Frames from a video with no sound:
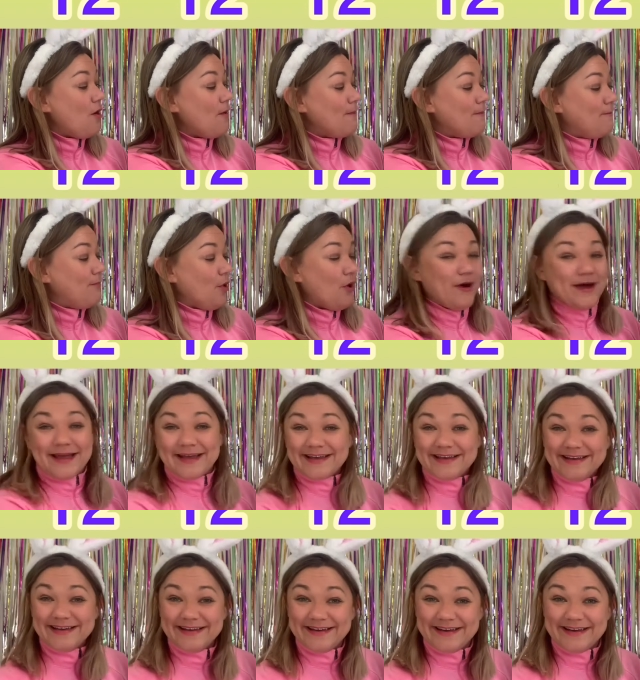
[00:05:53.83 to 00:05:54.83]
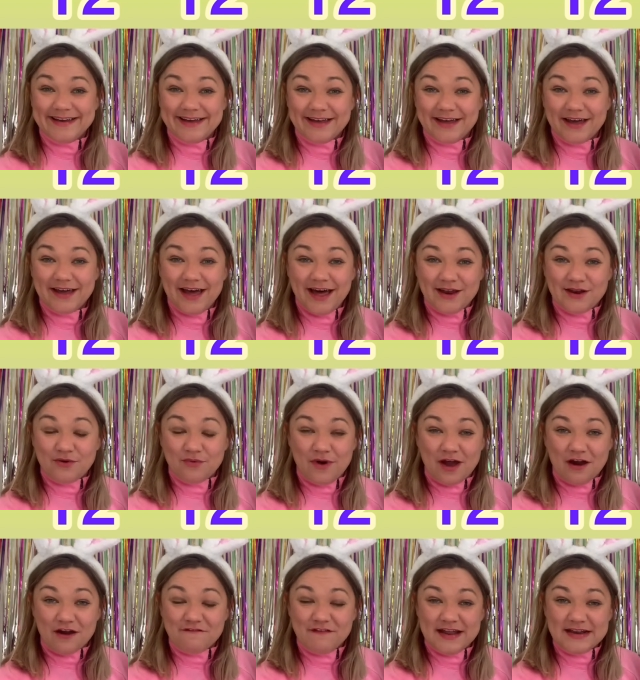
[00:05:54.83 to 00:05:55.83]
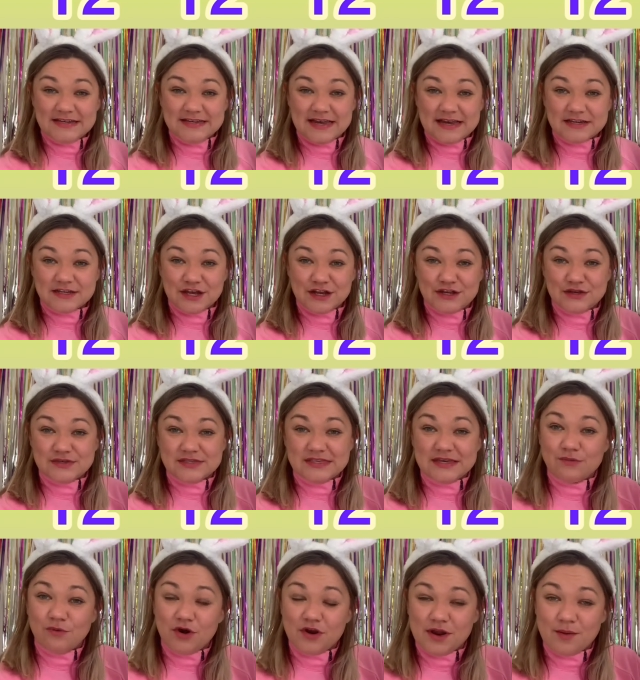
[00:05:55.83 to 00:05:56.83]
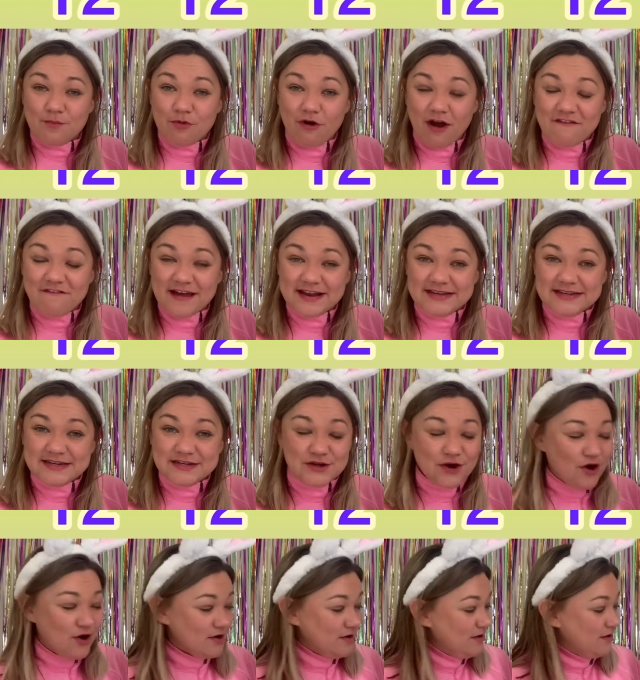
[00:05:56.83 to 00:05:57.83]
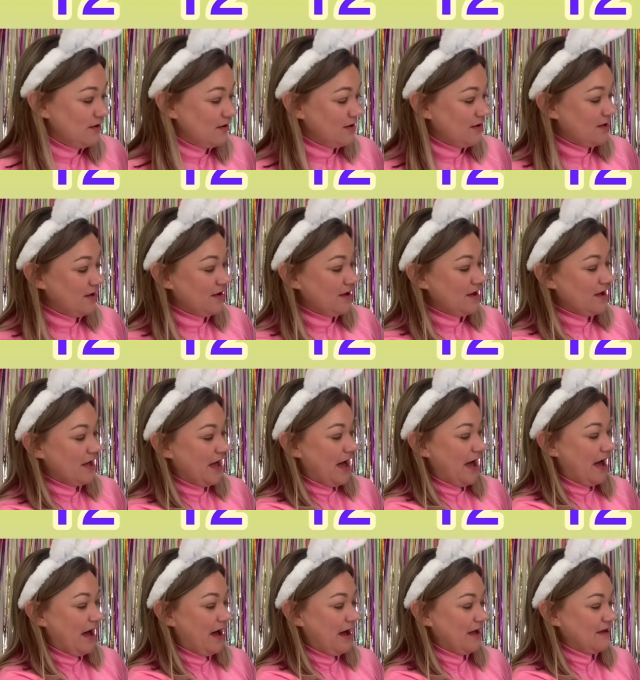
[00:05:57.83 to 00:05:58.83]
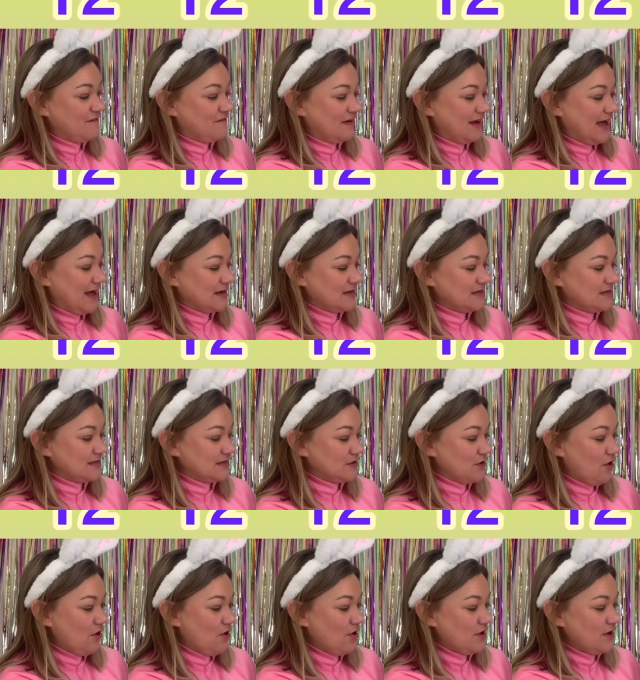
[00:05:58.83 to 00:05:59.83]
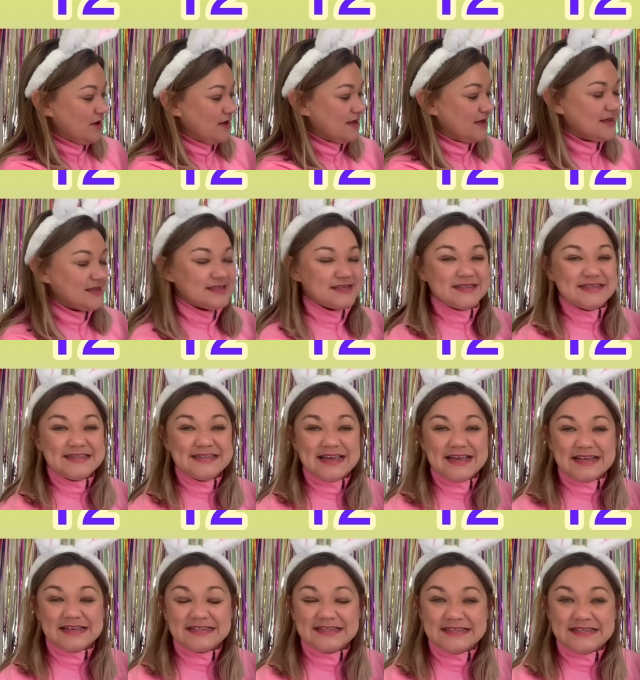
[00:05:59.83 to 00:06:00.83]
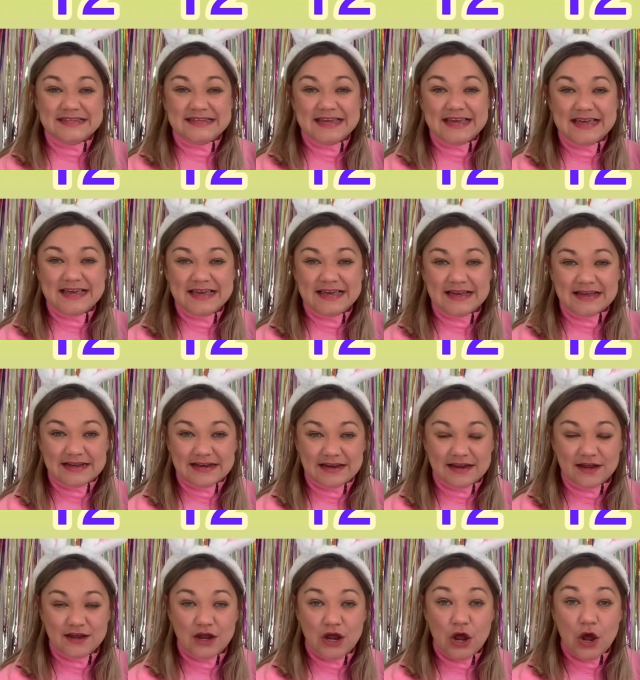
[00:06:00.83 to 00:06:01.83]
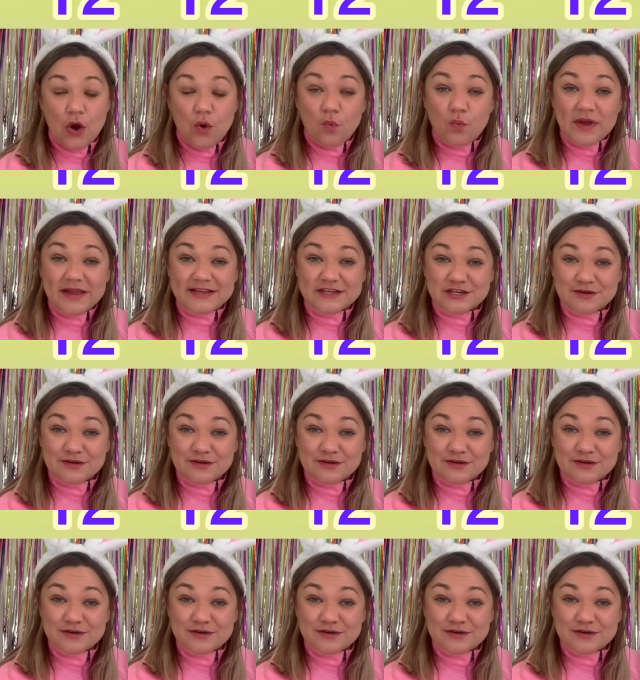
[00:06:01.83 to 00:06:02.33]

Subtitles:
boing. And look where I've ended. Can you see what number I've ended on? I've landed on 16, which